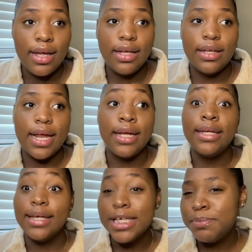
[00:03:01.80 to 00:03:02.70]
Like
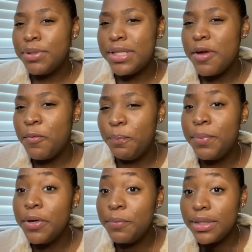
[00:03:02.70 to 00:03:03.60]
yes,
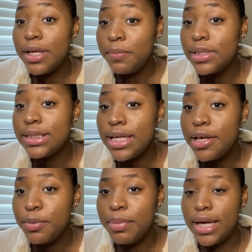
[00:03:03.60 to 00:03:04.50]
put what they want to
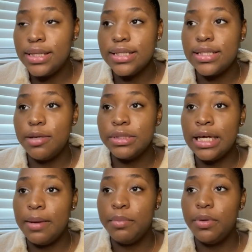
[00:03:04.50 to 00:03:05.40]
hear, but at the same
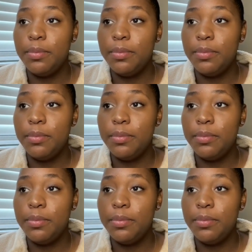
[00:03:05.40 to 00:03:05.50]
time